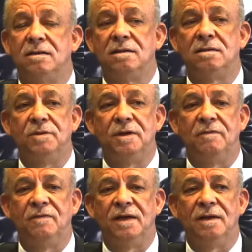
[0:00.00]
it's
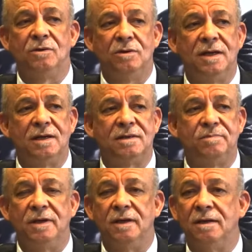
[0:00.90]
been a very good
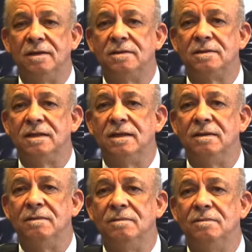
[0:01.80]
experience.